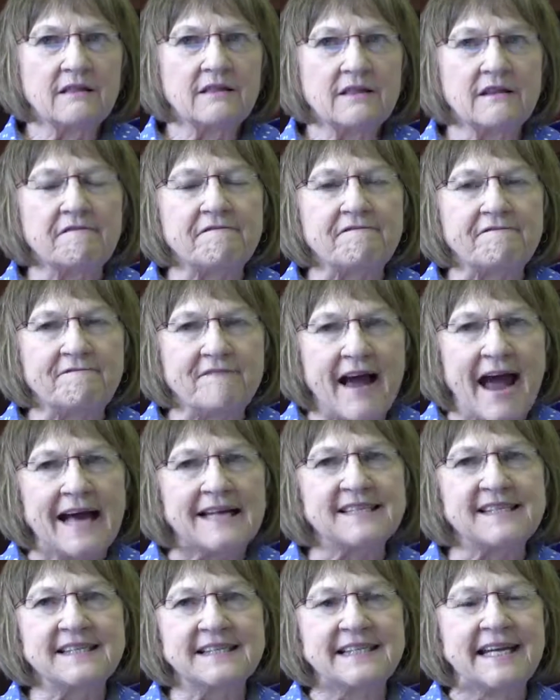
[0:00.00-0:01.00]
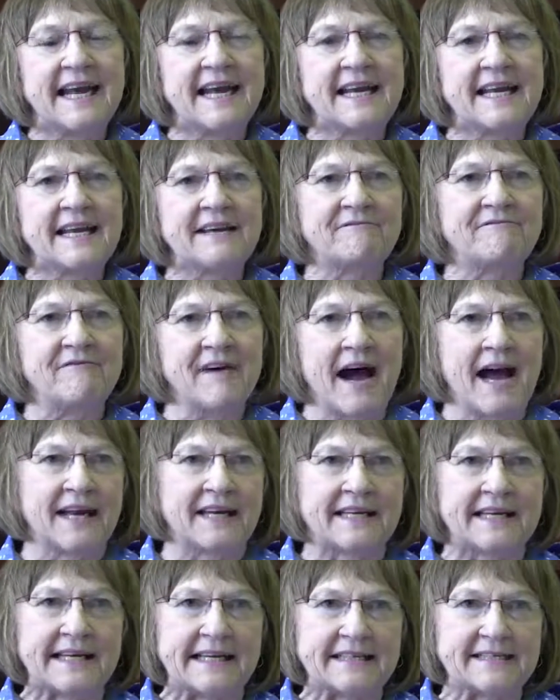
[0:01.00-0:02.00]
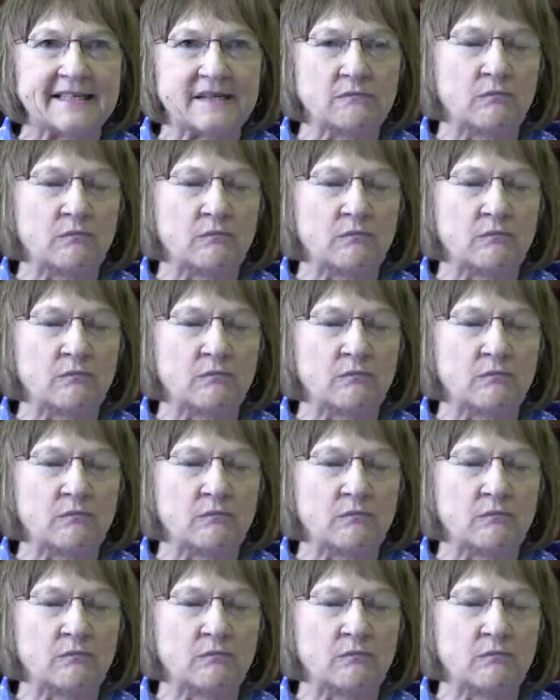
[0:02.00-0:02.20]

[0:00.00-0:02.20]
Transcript: the fascinating findings,